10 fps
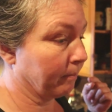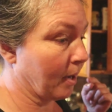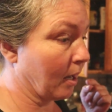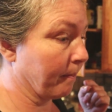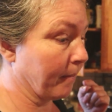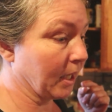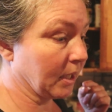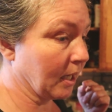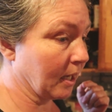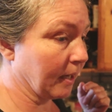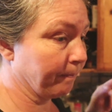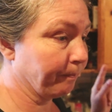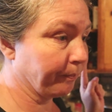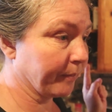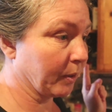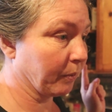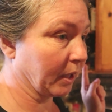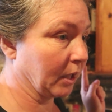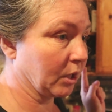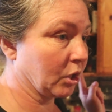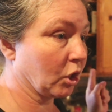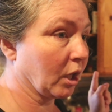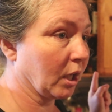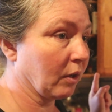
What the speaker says: my time. We're going to start